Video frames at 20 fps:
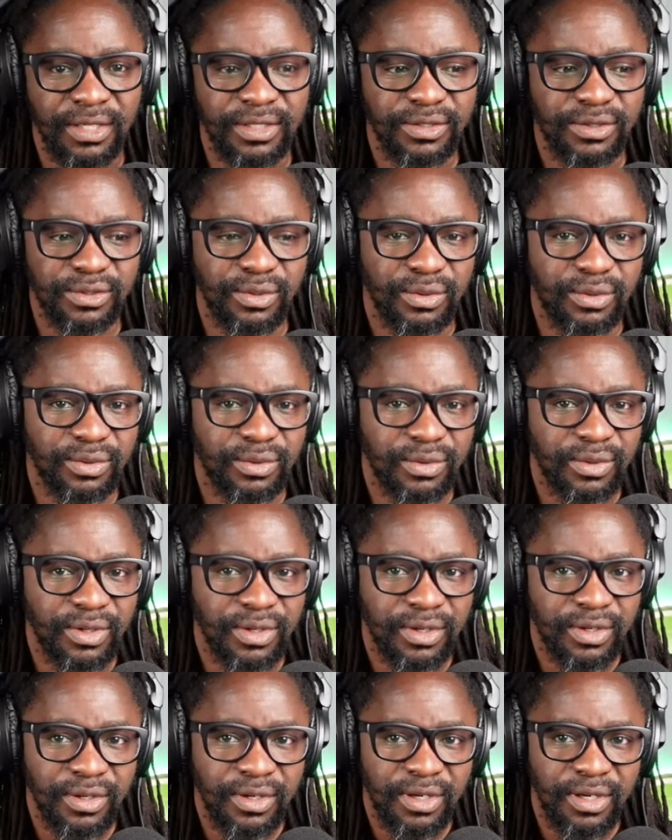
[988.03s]
So
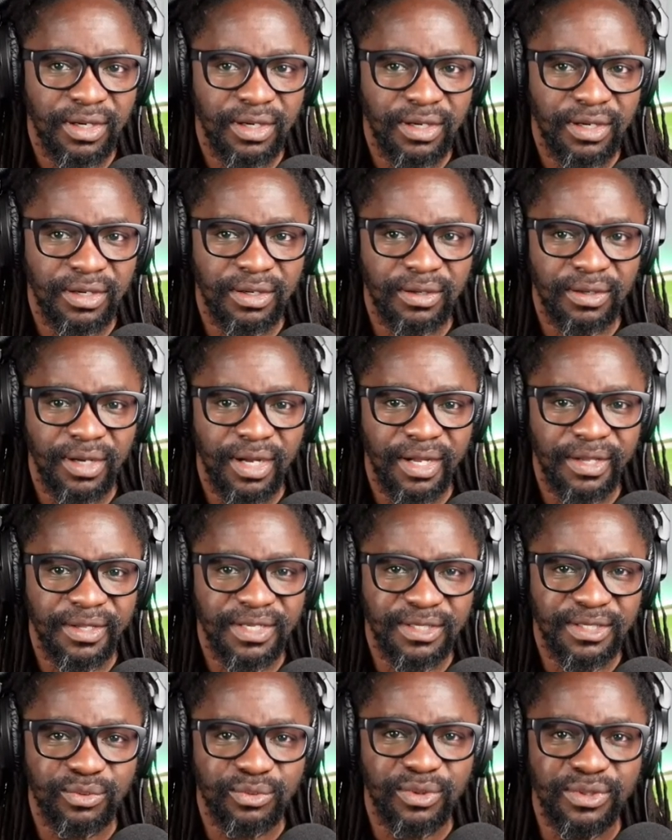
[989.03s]
I
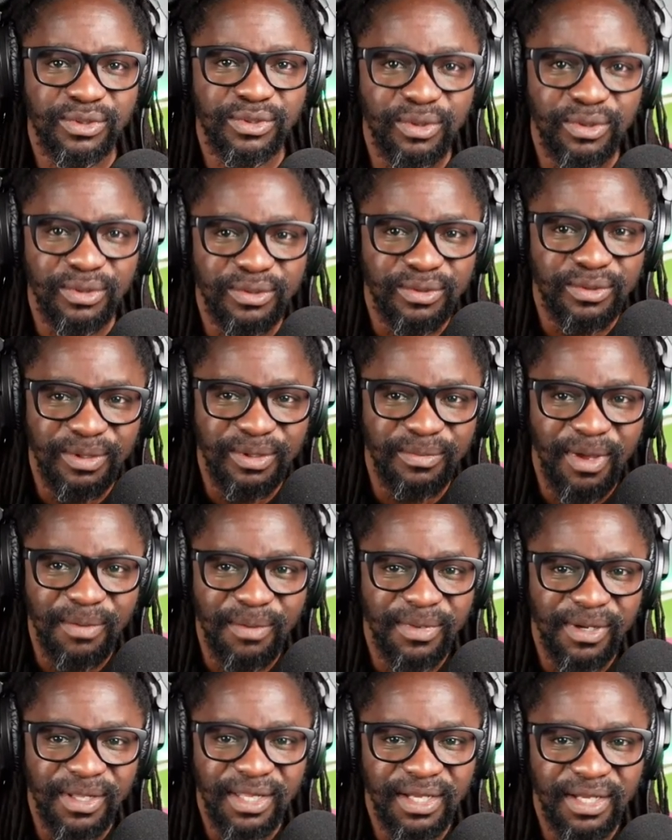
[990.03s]
just want you all to
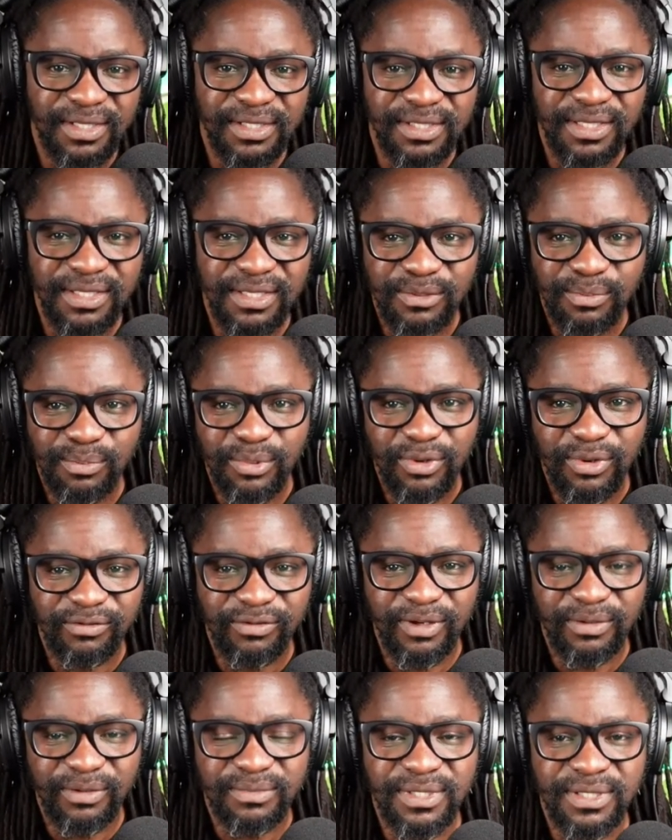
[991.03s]
remember that these
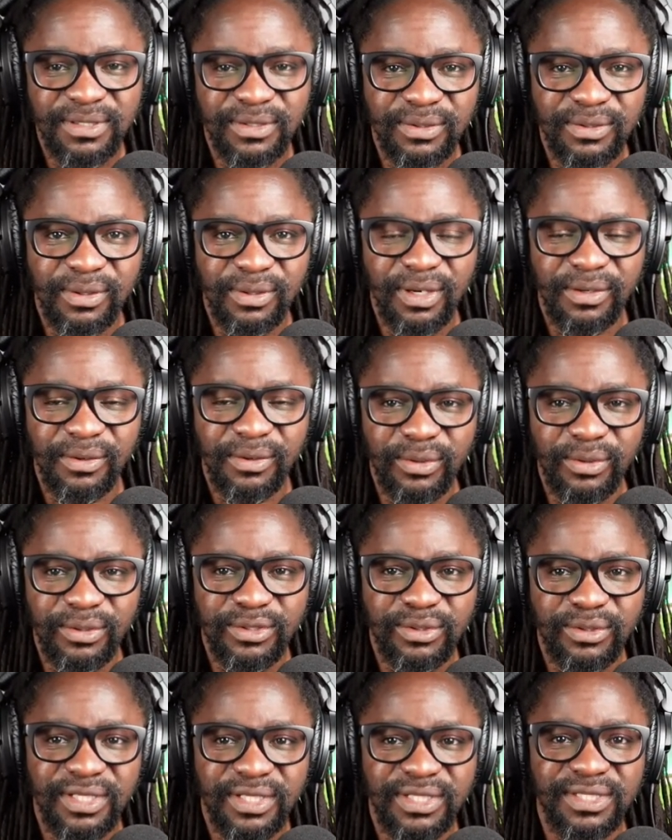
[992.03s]
proverbs
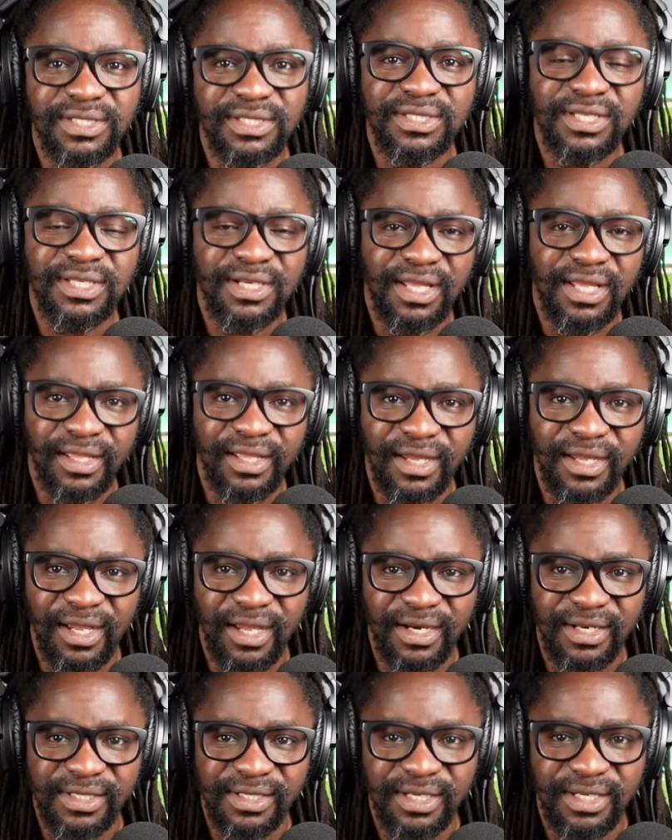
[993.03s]
also exist in other
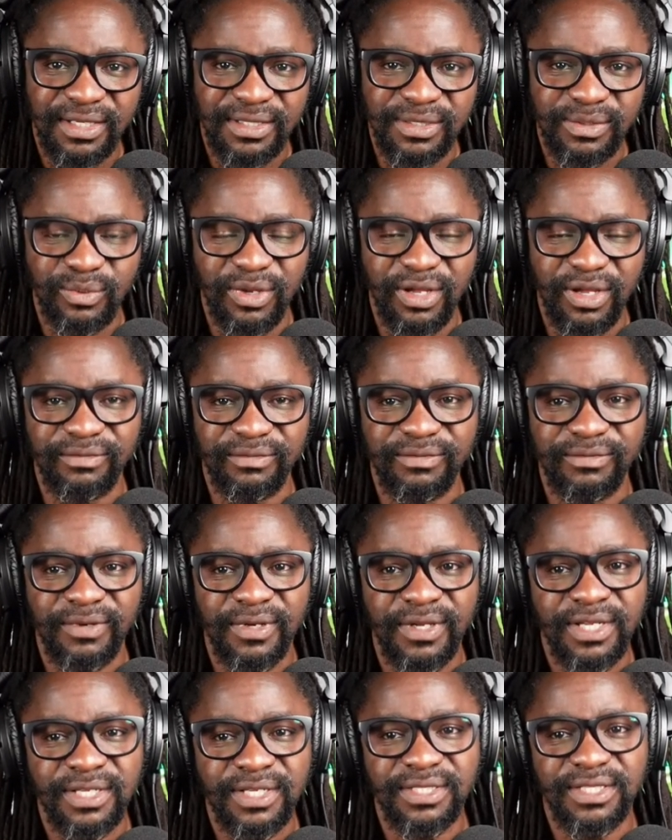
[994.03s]
cultures. We have
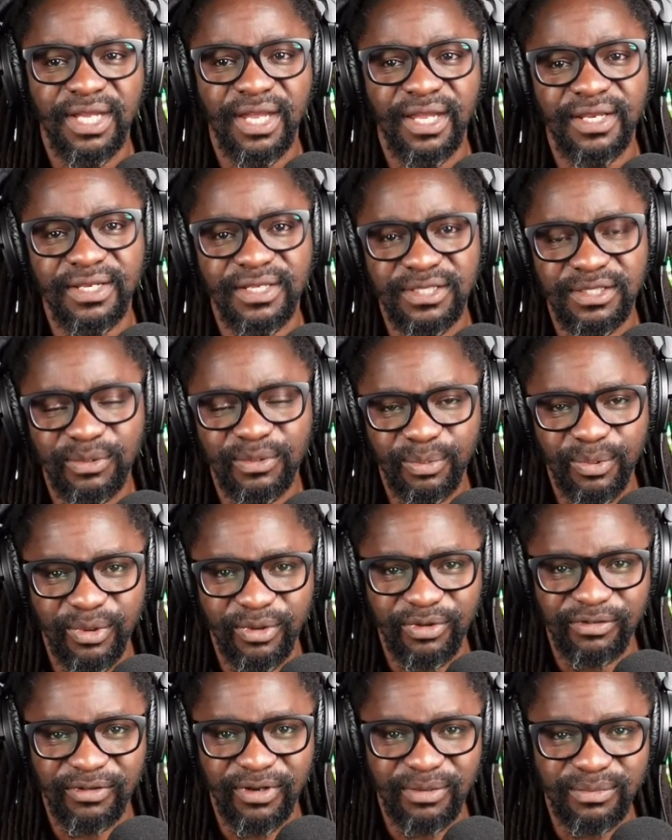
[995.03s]
Chinese
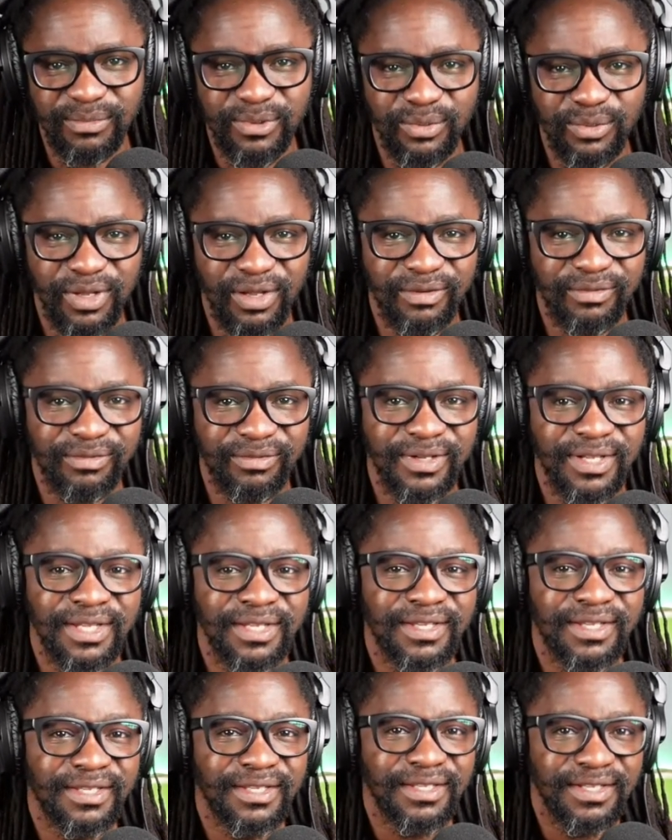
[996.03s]
proverbs, we have
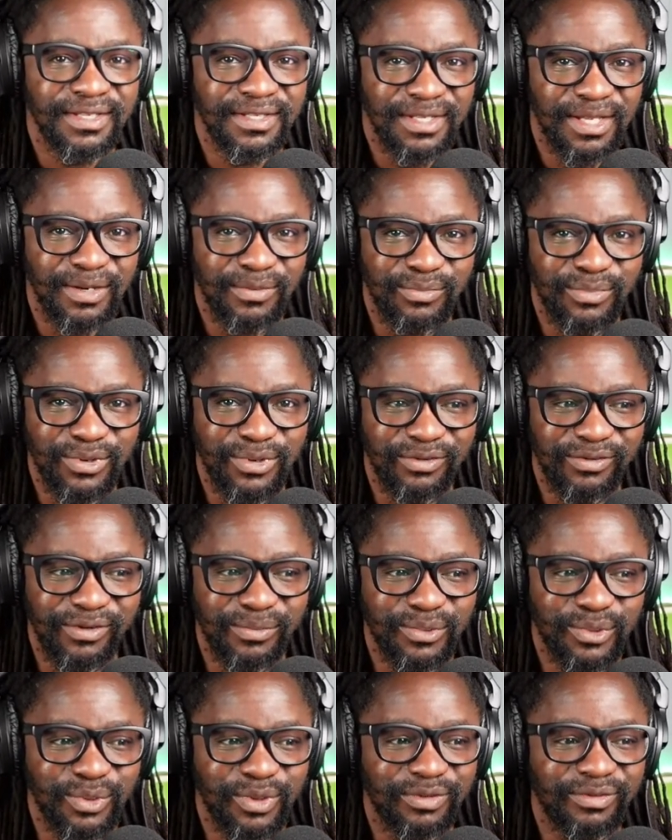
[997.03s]
Indian
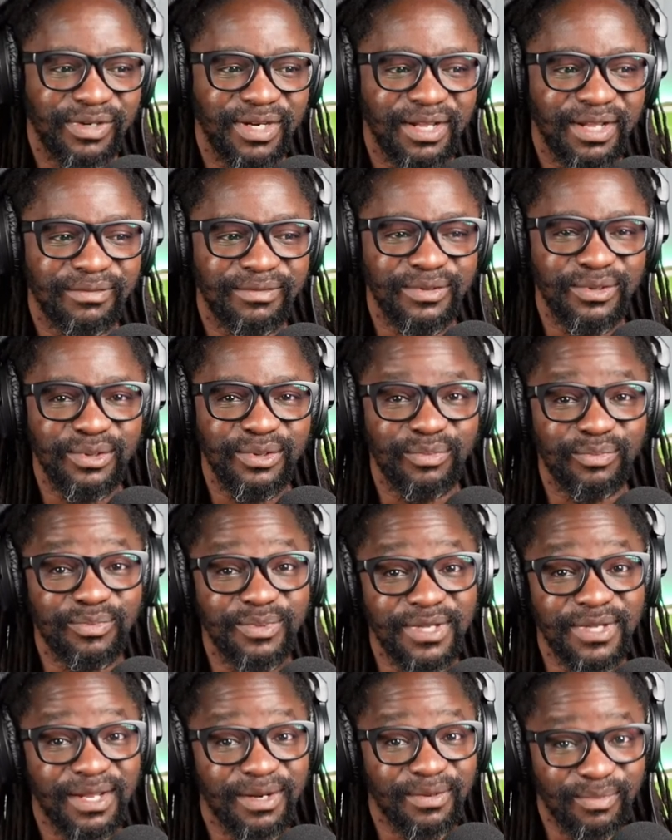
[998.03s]
proverbs, we even have
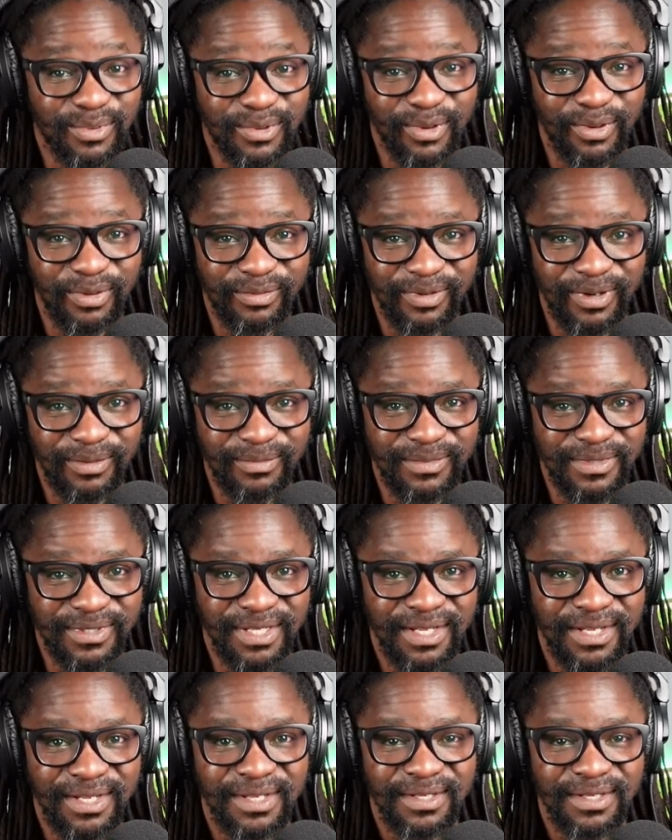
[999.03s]
European proverbs.